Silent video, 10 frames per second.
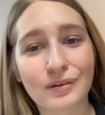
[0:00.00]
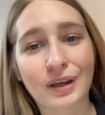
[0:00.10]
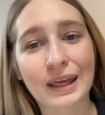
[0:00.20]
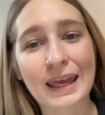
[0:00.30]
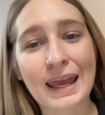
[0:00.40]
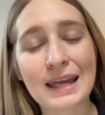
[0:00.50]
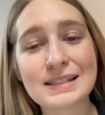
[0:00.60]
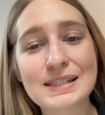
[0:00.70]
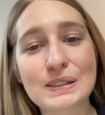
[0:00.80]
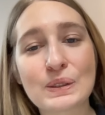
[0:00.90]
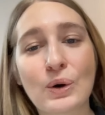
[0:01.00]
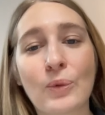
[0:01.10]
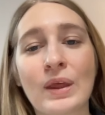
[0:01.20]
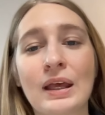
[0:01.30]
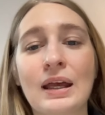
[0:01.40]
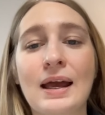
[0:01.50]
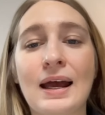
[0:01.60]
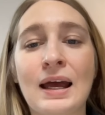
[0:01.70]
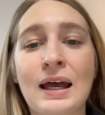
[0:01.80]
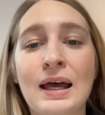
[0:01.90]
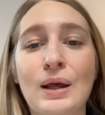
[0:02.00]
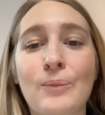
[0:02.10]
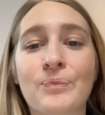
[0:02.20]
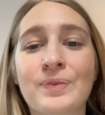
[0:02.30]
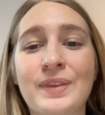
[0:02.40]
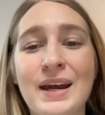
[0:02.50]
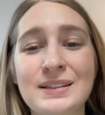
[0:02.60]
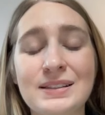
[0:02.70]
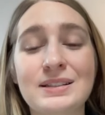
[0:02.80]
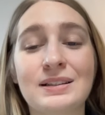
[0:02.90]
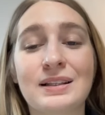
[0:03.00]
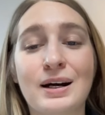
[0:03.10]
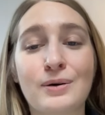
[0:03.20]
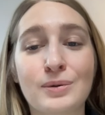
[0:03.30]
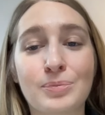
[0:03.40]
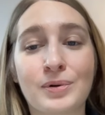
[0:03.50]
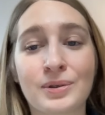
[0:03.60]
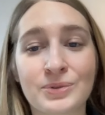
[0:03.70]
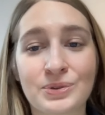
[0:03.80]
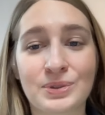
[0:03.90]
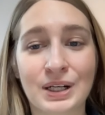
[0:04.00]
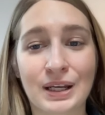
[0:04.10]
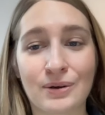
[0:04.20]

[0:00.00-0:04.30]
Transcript: Okay, so that the lower boundary